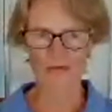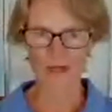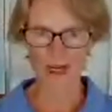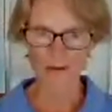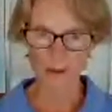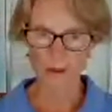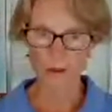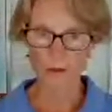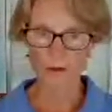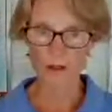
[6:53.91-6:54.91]
Now I'm going to
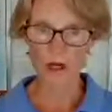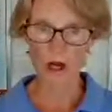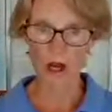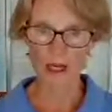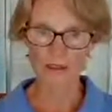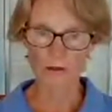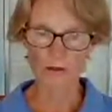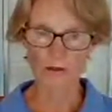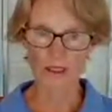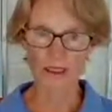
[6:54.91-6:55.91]
talk to the
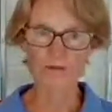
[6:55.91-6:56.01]
hindquarter,